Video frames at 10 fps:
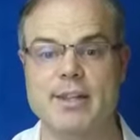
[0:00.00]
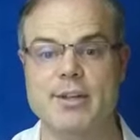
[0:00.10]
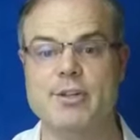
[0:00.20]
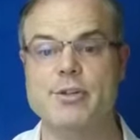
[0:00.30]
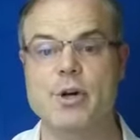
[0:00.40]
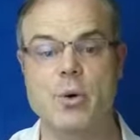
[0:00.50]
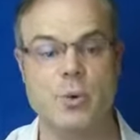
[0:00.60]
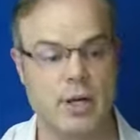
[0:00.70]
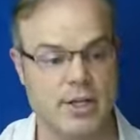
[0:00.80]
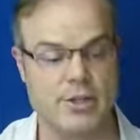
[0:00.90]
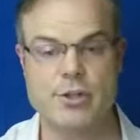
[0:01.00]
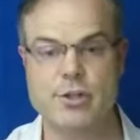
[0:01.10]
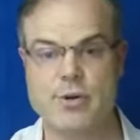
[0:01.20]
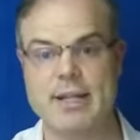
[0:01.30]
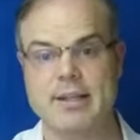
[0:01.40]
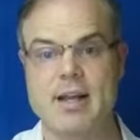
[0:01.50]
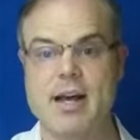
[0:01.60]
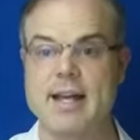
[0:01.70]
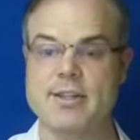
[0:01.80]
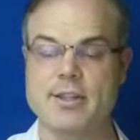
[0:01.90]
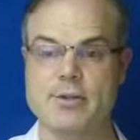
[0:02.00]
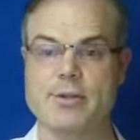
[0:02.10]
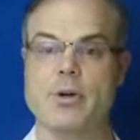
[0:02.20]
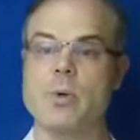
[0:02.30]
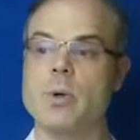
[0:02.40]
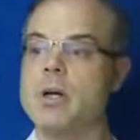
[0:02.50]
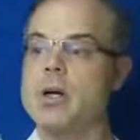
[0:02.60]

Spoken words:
There is no straight lines, and there's no